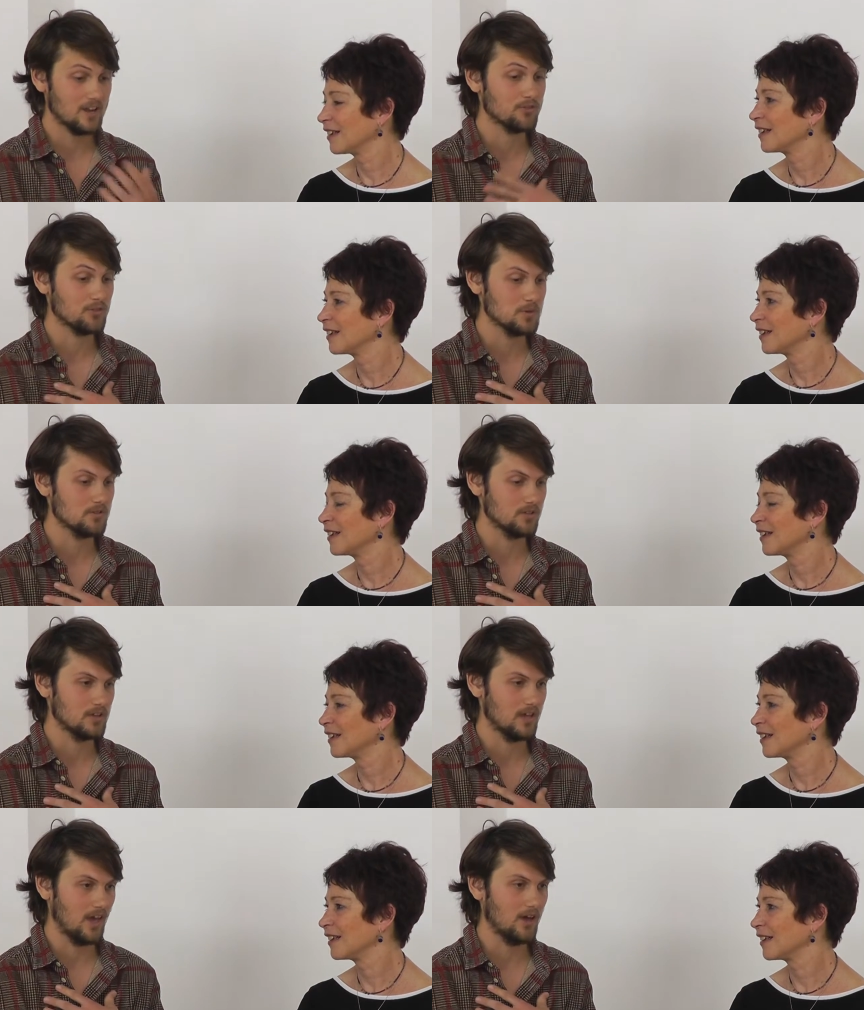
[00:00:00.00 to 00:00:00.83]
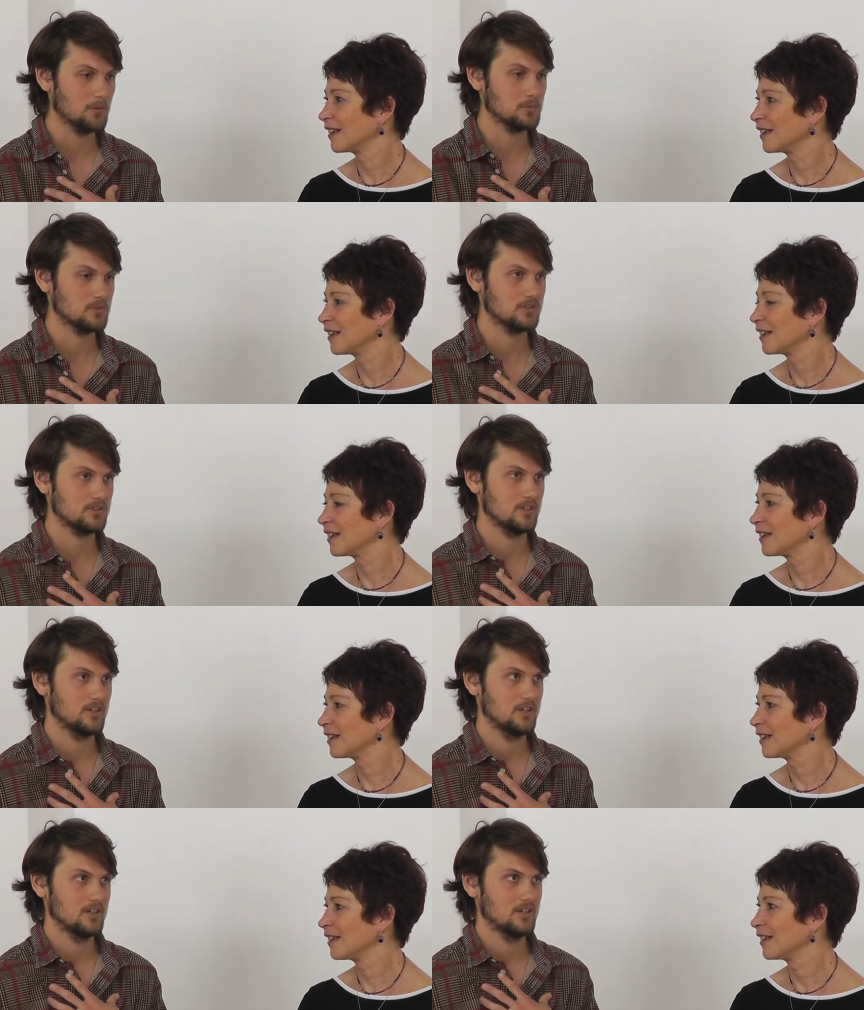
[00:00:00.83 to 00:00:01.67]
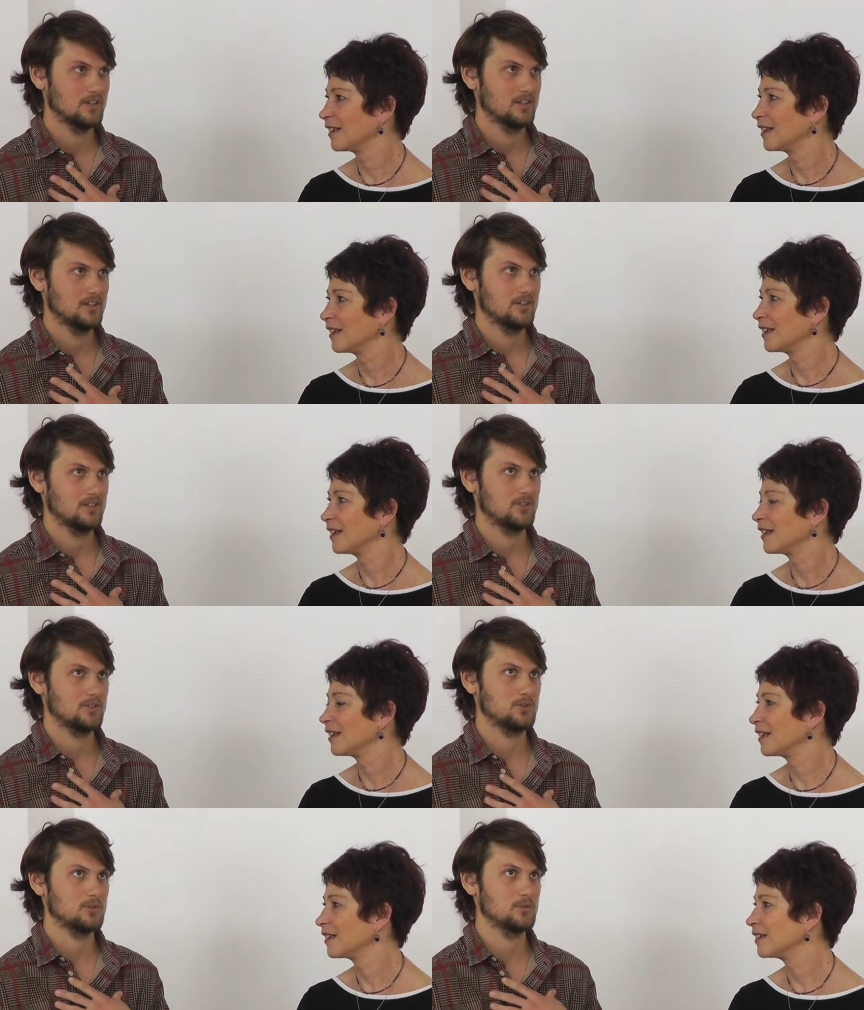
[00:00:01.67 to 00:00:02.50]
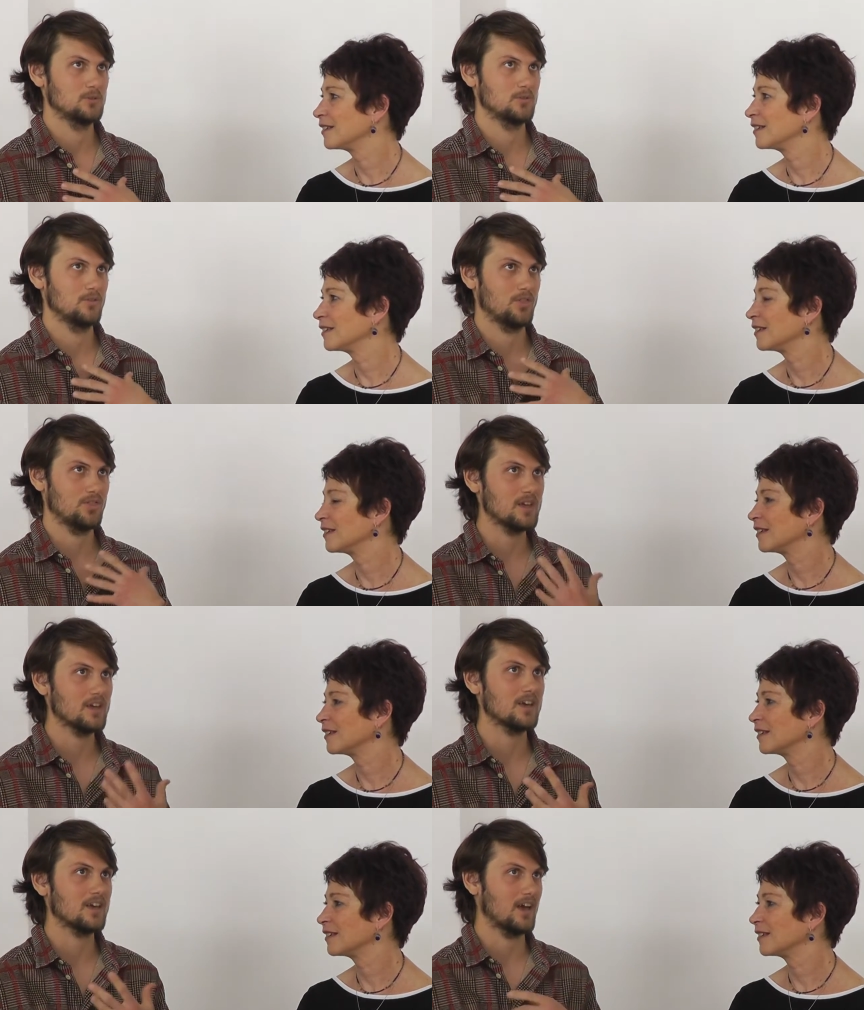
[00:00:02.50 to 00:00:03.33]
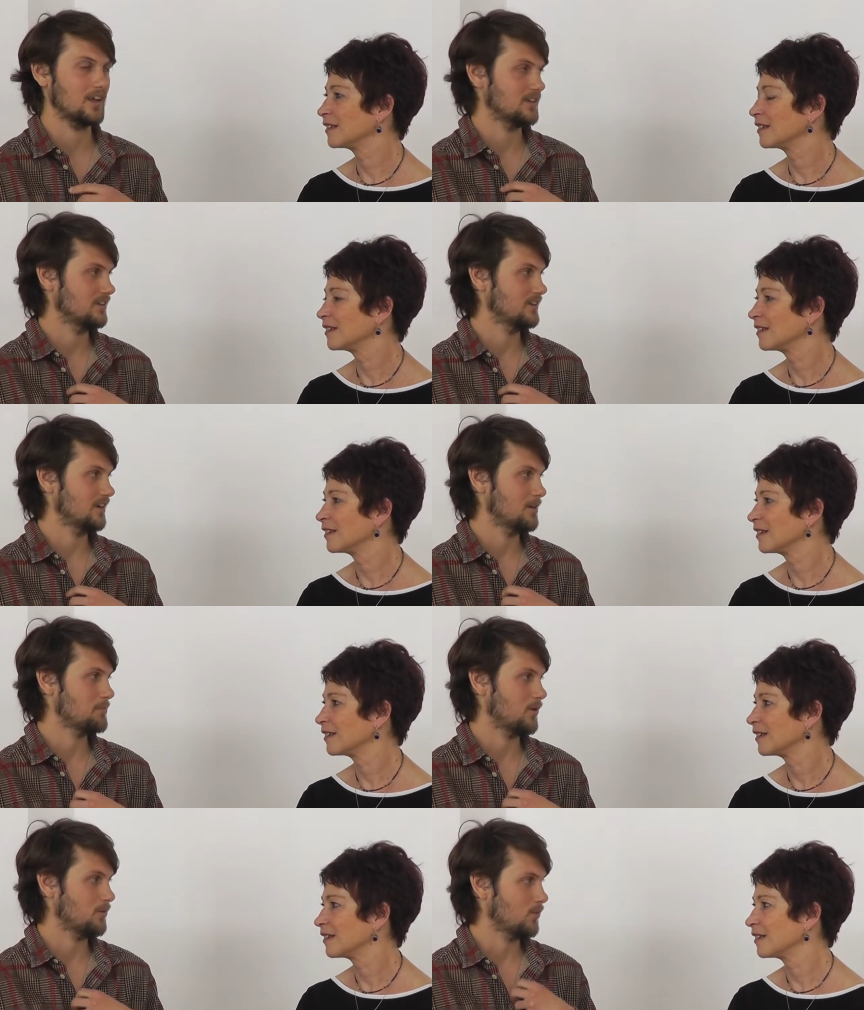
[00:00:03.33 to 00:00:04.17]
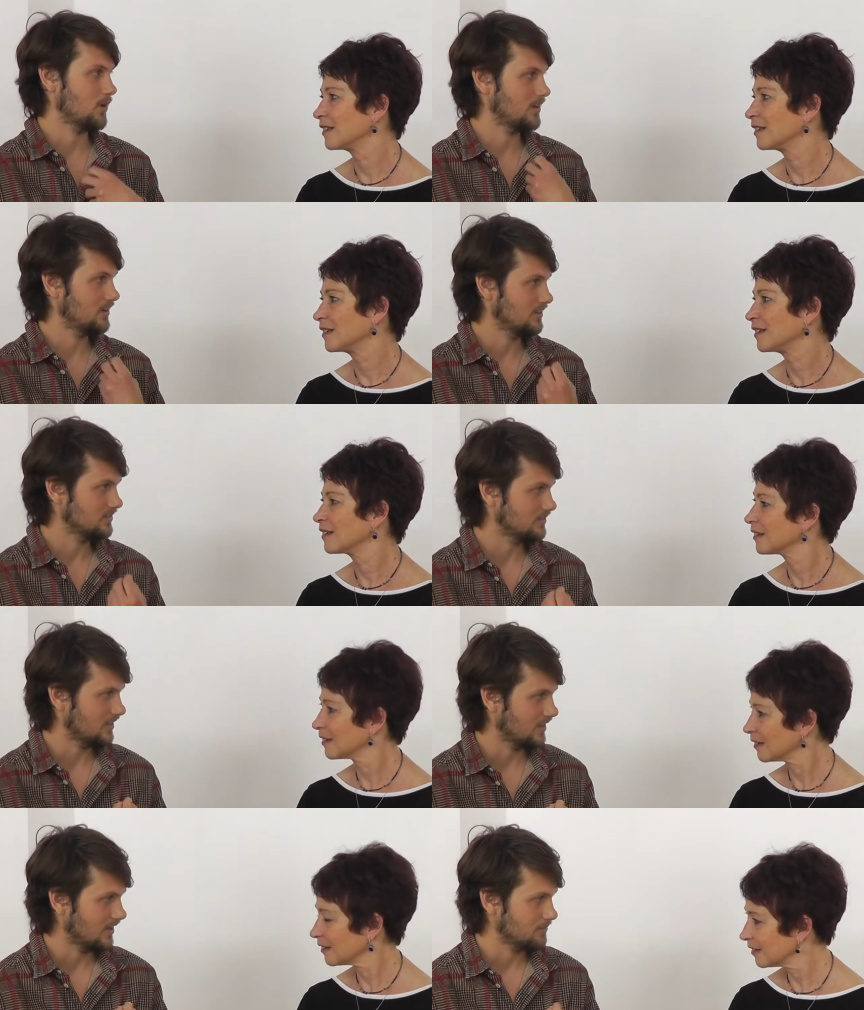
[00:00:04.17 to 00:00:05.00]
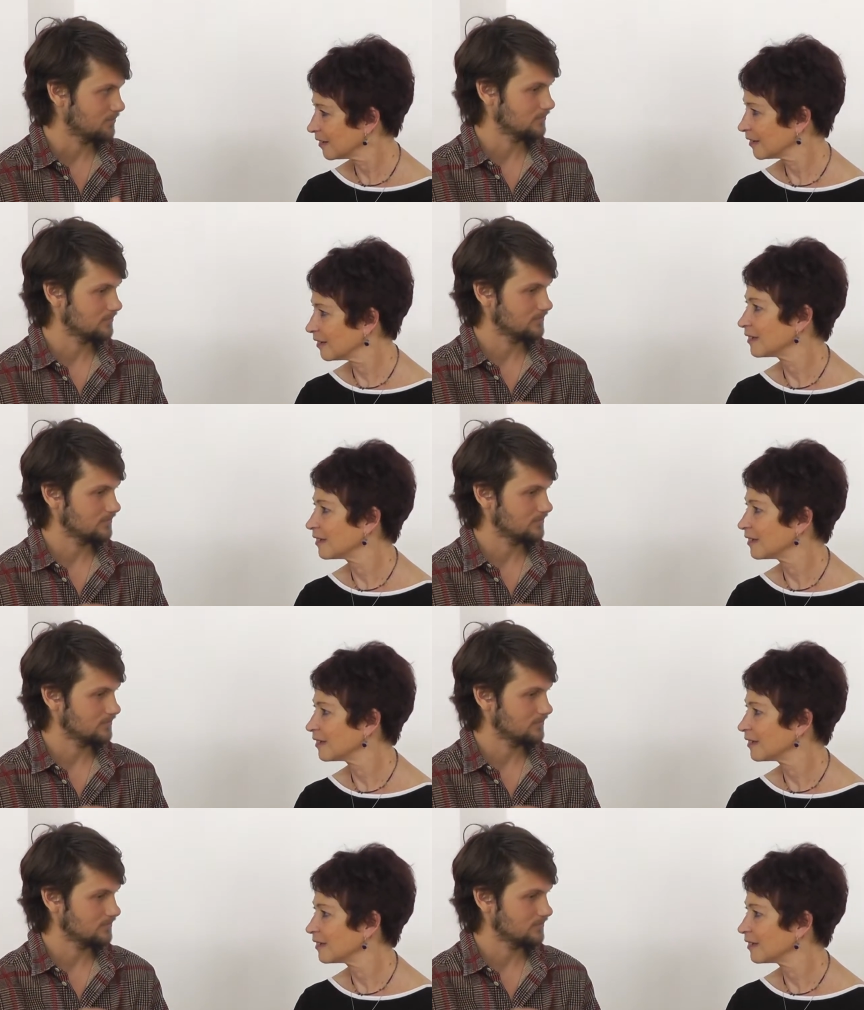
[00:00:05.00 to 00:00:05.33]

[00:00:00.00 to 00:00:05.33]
Speaker 1: And for me really helps to think again about what it is that I'm